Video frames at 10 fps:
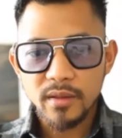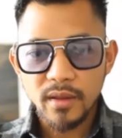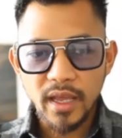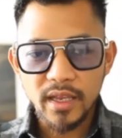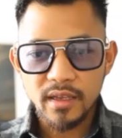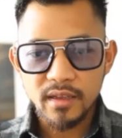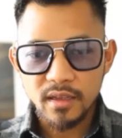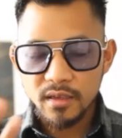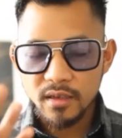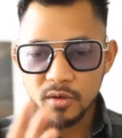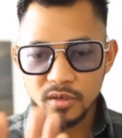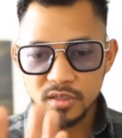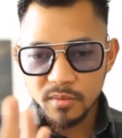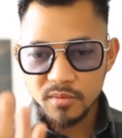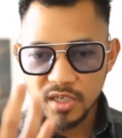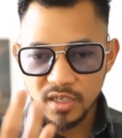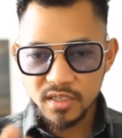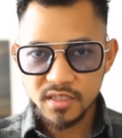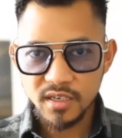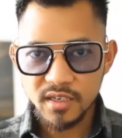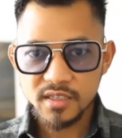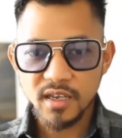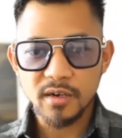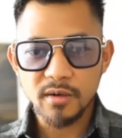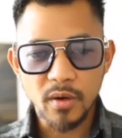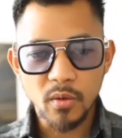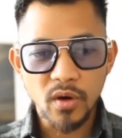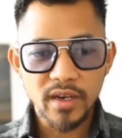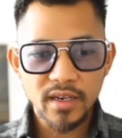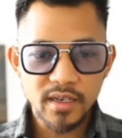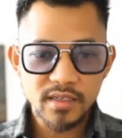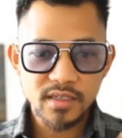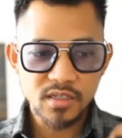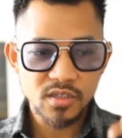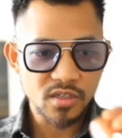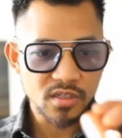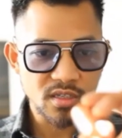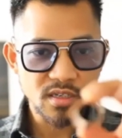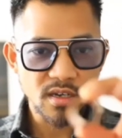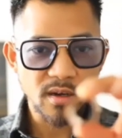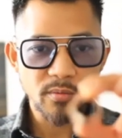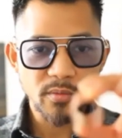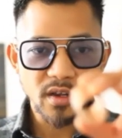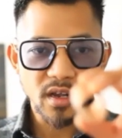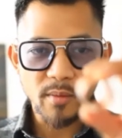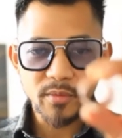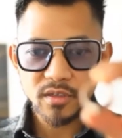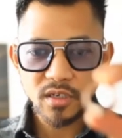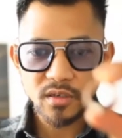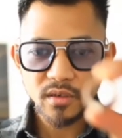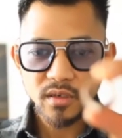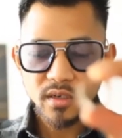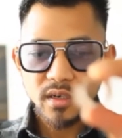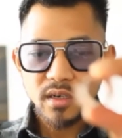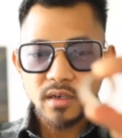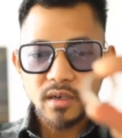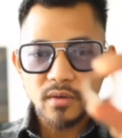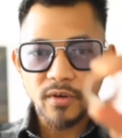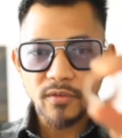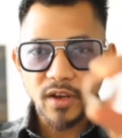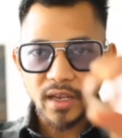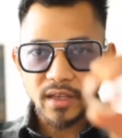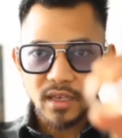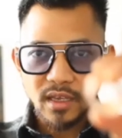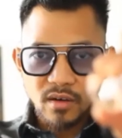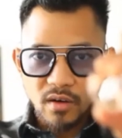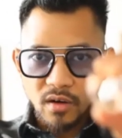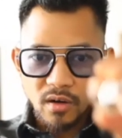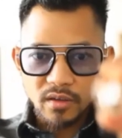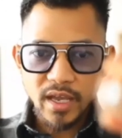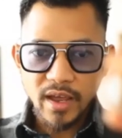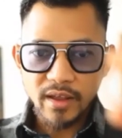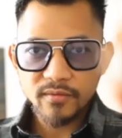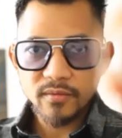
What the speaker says: and then your subjects is in the center. But what it is just this copper tone reflecting all that